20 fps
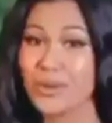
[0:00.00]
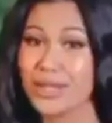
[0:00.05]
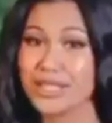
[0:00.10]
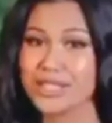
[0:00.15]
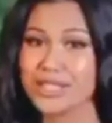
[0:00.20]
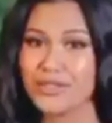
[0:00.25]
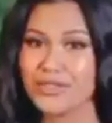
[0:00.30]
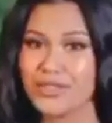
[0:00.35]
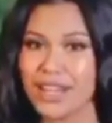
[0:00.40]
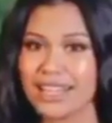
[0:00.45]
is
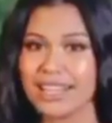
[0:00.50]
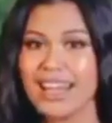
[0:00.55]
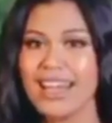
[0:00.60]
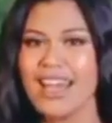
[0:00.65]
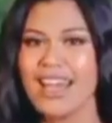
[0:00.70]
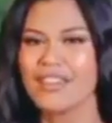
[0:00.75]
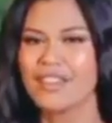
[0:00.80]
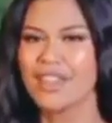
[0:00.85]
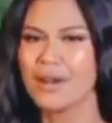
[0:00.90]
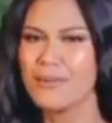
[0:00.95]
always
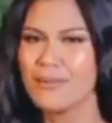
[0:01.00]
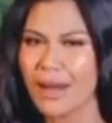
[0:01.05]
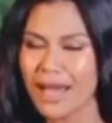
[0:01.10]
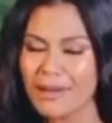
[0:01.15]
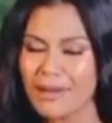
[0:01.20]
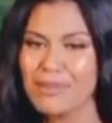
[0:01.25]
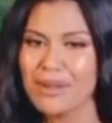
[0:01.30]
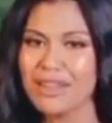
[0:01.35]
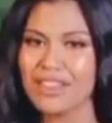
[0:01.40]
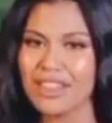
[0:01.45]
afraid that it
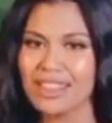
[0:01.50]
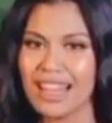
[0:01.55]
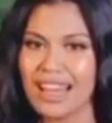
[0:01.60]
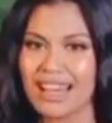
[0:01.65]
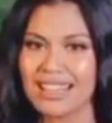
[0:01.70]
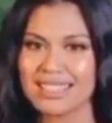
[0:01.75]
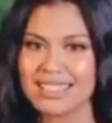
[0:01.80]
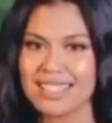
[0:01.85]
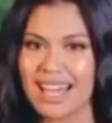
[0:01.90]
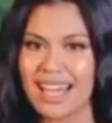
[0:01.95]
might be the
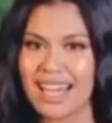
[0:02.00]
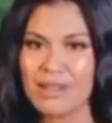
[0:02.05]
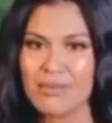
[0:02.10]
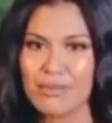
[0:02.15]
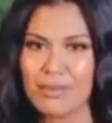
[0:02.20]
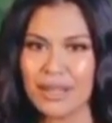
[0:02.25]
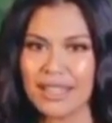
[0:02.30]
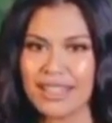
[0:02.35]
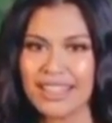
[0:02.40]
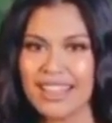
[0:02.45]
last time,
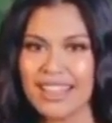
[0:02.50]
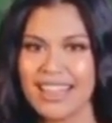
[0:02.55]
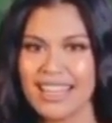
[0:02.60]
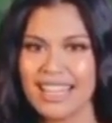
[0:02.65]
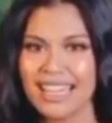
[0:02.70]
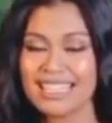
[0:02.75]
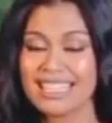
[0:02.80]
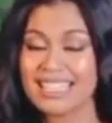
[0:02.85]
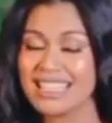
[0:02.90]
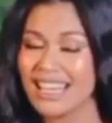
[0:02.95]
but
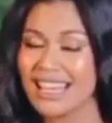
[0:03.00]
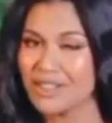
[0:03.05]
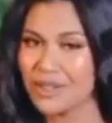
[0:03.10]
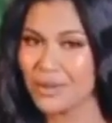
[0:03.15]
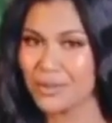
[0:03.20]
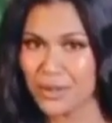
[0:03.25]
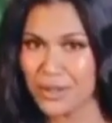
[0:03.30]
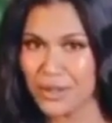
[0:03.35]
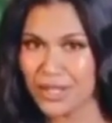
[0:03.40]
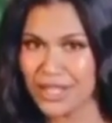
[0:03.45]
isn't that the
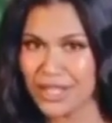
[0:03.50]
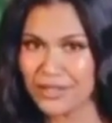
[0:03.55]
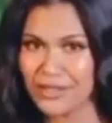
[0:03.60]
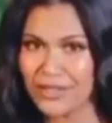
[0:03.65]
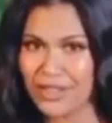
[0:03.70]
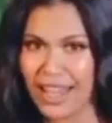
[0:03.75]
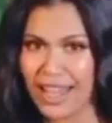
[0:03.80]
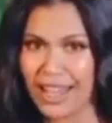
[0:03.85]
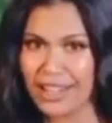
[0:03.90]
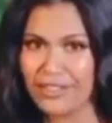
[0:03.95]
beauty of
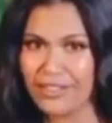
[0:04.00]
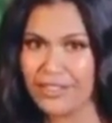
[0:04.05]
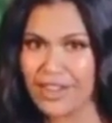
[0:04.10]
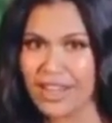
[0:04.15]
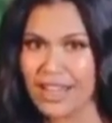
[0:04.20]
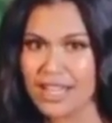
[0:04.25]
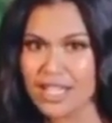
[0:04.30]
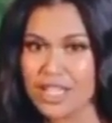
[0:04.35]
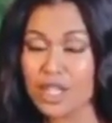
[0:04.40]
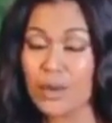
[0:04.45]
life?
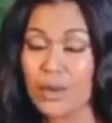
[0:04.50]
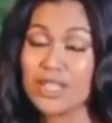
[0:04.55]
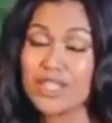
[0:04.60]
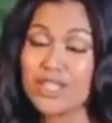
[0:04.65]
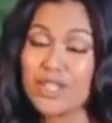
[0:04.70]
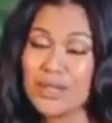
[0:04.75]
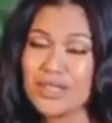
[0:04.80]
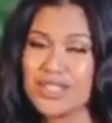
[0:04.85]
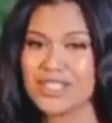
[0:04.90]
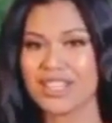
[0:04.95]
So I
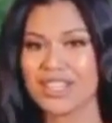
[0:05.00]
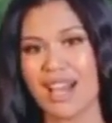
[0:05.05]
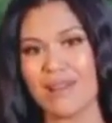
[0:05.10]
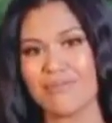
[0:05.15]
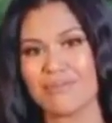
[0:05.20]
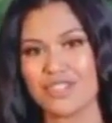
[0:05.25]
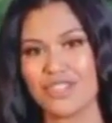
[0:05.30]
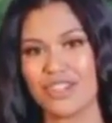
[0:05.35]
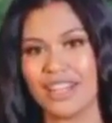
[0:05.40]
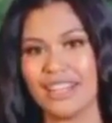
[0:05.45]
choose to
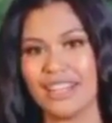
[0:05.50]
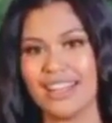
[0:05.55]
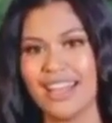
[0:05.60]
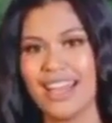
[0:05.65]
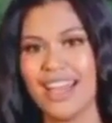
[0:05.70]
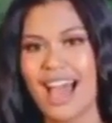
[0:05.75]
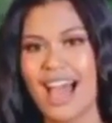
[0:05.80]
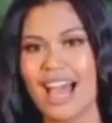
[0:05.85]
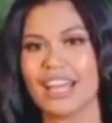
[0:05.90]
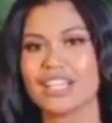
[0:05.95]
capture it.
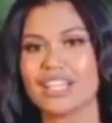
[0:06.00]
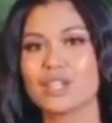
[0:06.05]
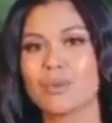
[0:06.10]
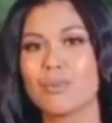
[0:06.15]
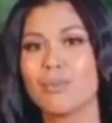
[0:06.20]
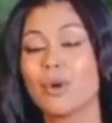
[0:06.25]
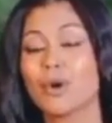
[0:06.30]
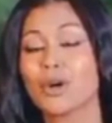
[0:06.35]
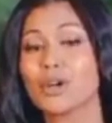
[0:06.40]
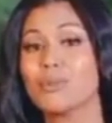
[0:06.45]
I use a
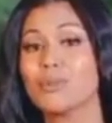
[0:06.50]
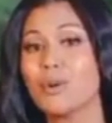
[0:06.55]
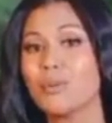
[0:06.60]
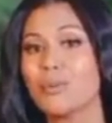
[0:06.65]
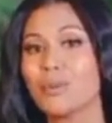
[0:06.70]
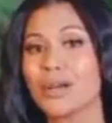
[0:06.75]
portable